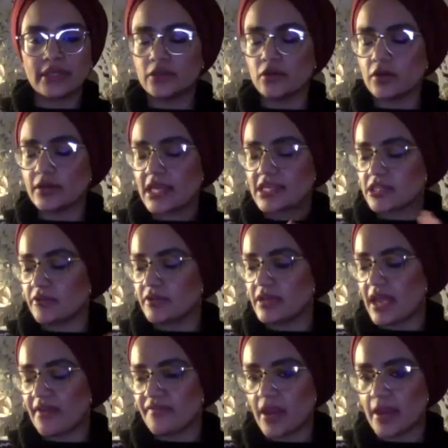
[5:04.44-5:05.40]
not necessarily
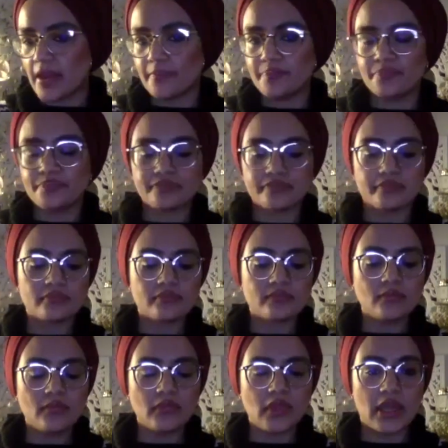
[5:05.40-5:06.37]
FM,
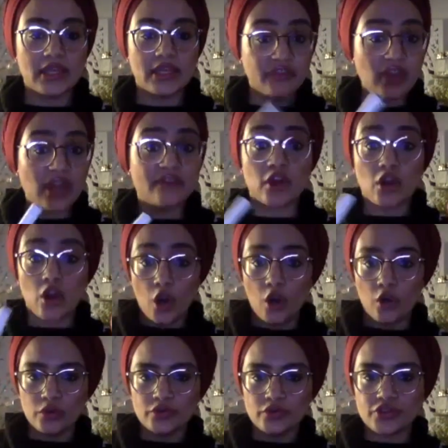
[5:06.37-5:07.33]
and if you have a
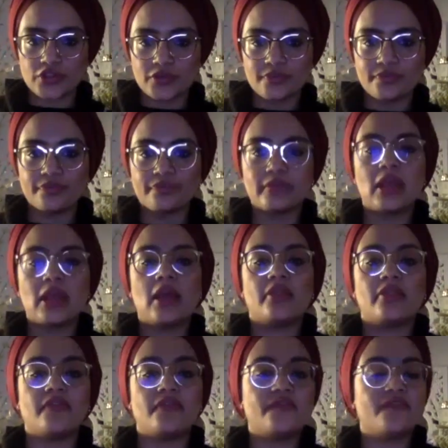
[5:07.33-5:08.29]
coach,
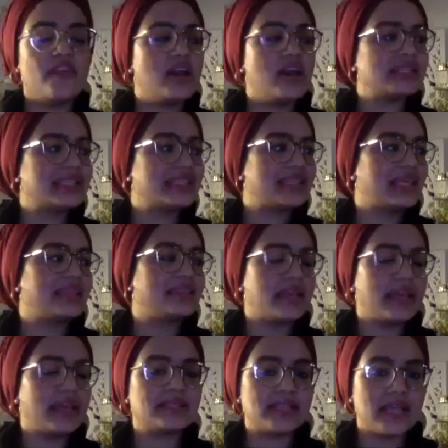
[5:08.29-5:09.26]
the first thing
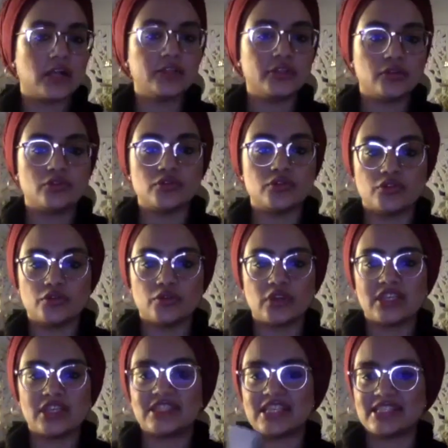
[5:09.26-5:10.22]
they tell you to do
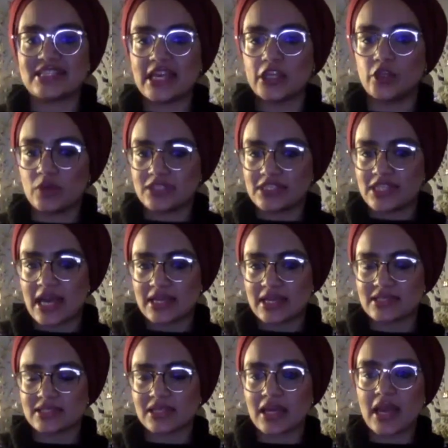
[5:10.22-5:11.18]
is they set you a
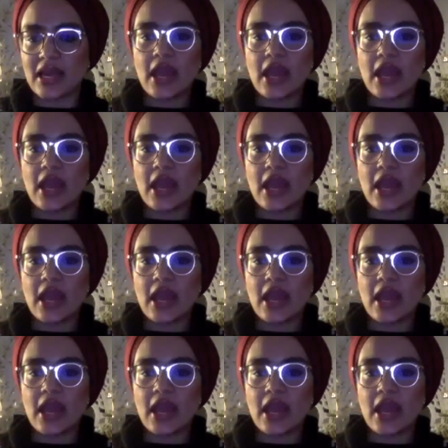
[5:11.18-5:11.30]
task.